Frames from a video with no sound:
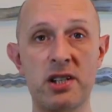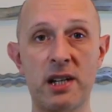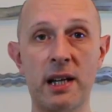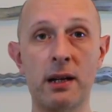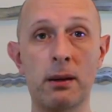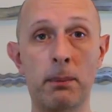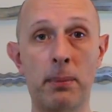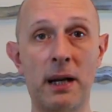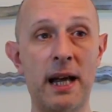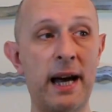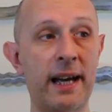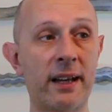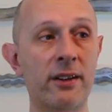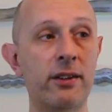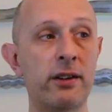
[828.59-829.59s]
steel
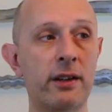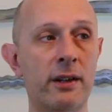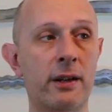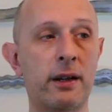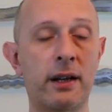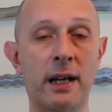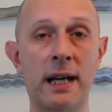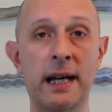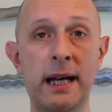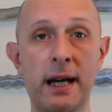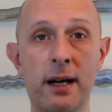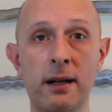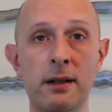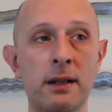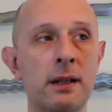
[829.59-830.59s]
blade
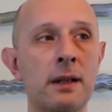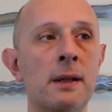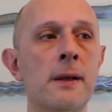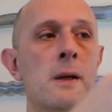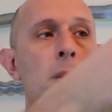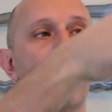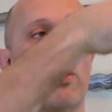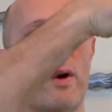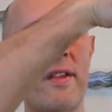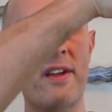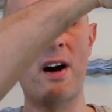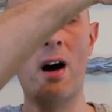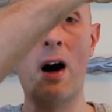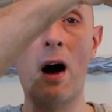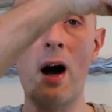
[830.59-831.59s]
here with
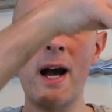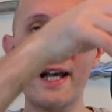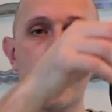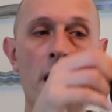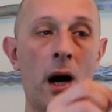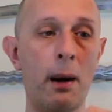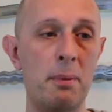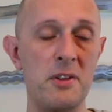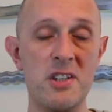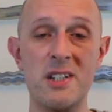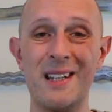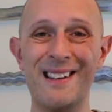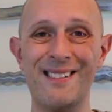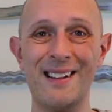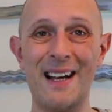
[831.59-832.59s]
a high carbon
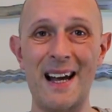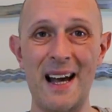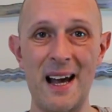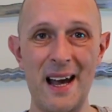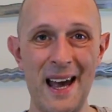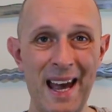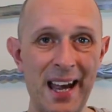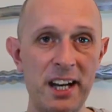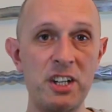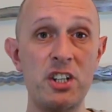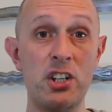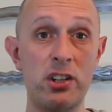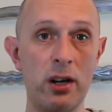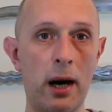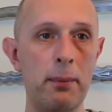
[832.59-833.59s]
steel
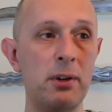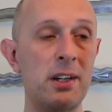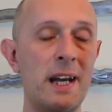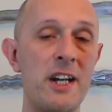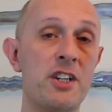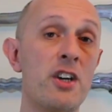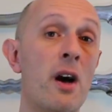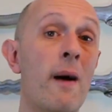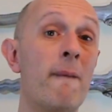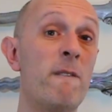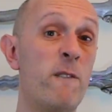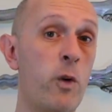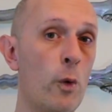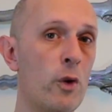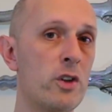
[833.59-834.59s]
edge, diamond edge,
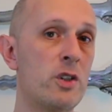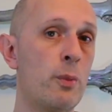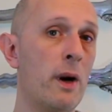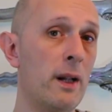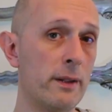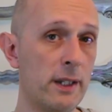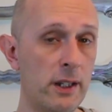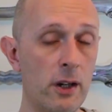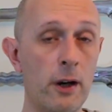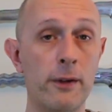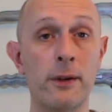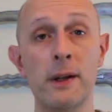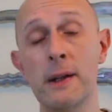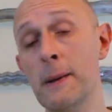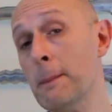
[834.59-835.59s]
forge welded
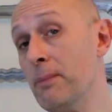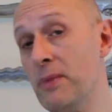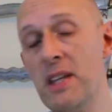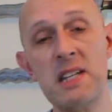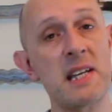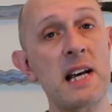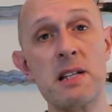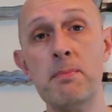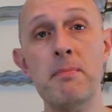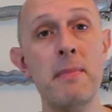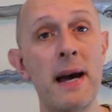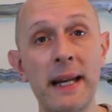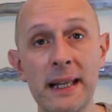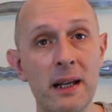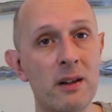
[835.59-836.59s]
on. This has
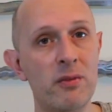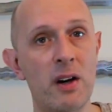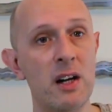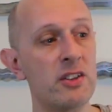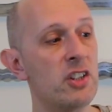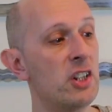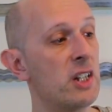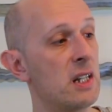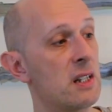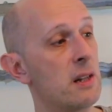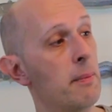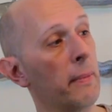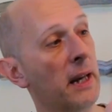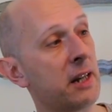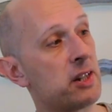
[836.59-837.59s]
many advantages.
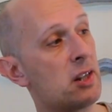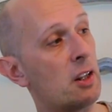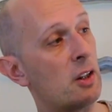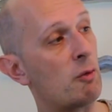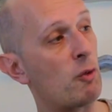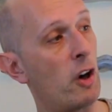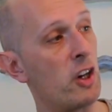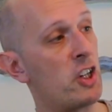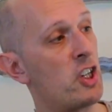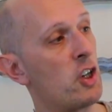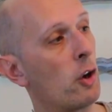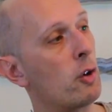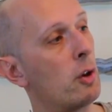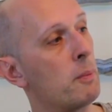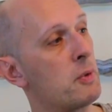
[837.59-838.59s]
It means that you've got a
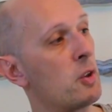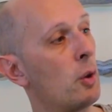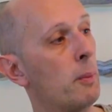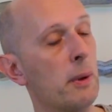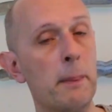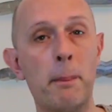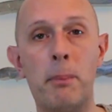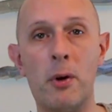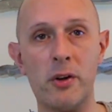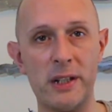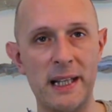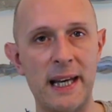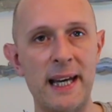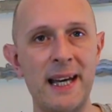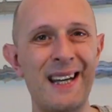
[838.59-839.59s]
shock absorbent
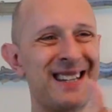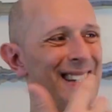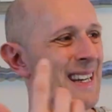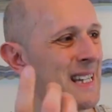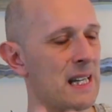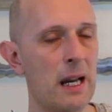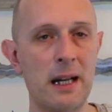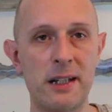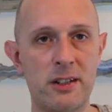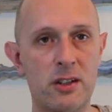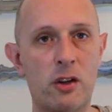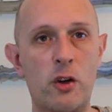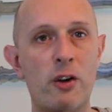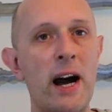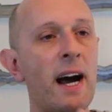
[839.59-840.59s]
body here. It's less likely to
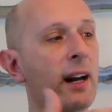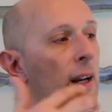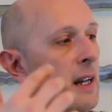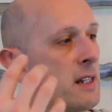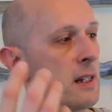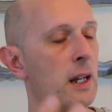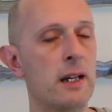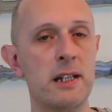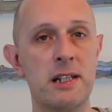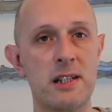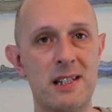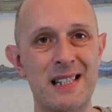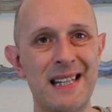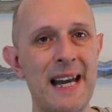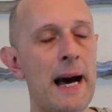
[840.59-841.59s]
crack, less likely
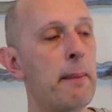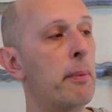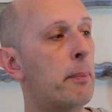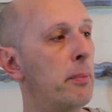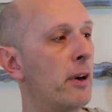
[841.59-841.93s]
to snap,